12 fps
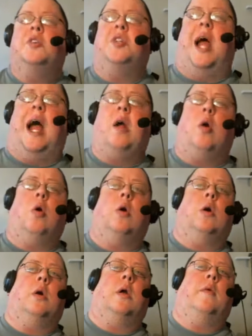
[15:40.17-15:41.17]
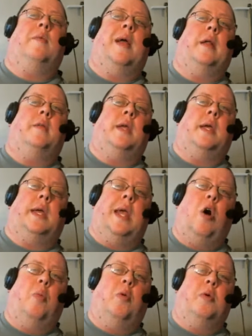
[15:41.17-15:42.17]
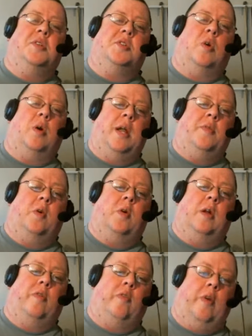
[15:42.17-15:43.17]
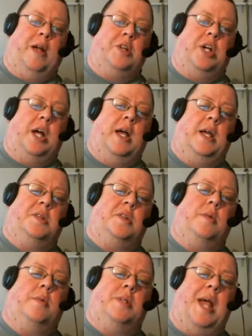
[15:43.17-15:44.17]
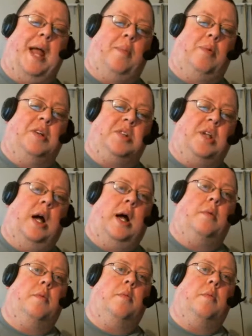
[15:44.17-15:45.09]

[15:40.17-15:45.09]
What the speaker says: I heard that the Cowboys are either going to franchise Dak Prescott